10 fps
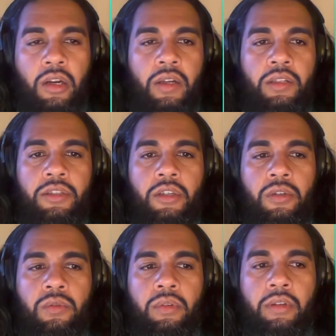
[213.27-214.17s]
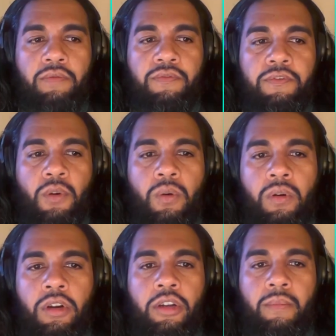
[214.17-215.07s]
All right, so
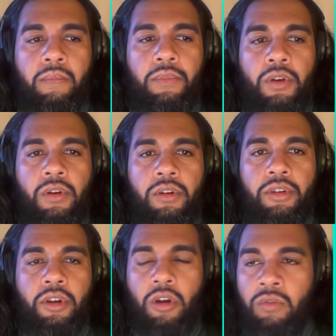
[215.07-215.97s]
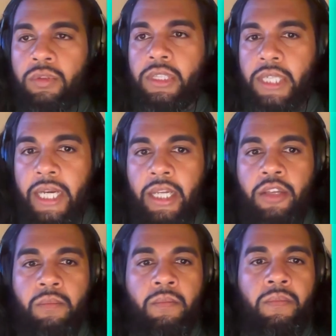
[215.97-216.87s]
for your own
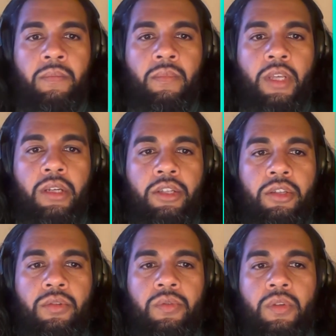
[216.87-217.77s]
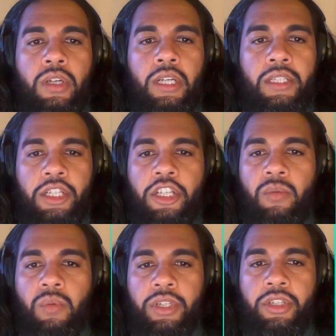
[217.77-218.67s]
stack, you
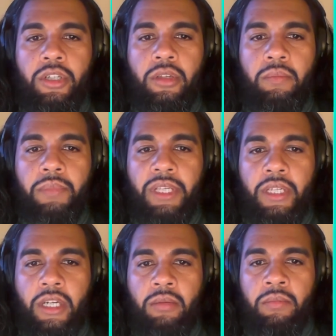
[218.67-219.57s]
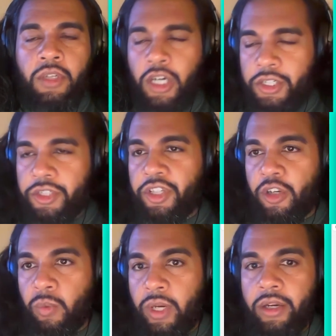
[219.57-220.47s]
essentially want to become
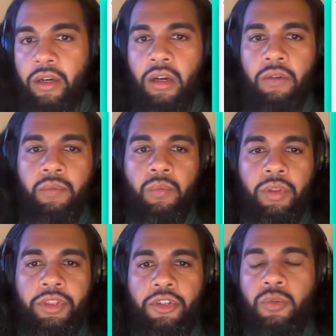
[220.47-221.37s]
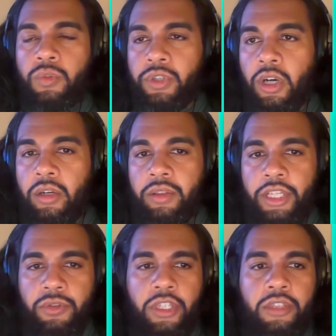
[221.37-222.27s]
consciously aware of what the tools are
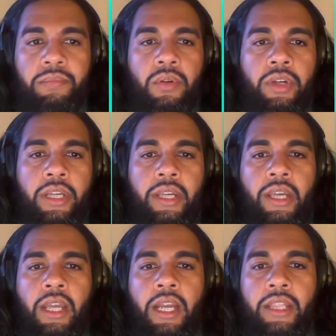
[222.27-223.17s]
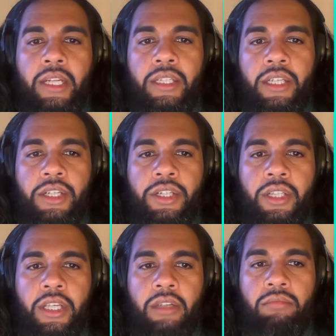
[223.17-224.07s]
that you're exploring, and then
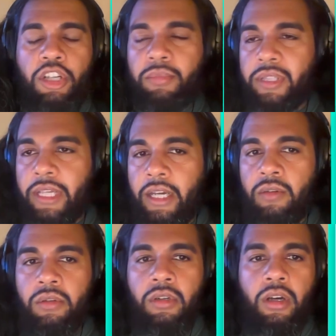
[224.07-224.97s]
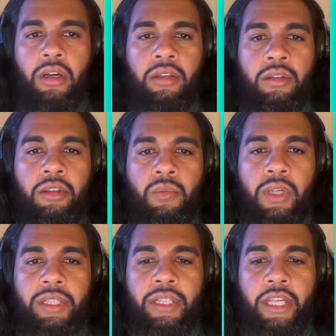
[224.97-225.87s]
essentially double down on the
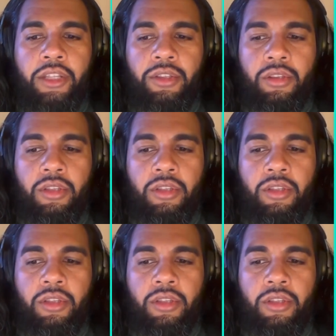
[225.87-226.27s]
ones that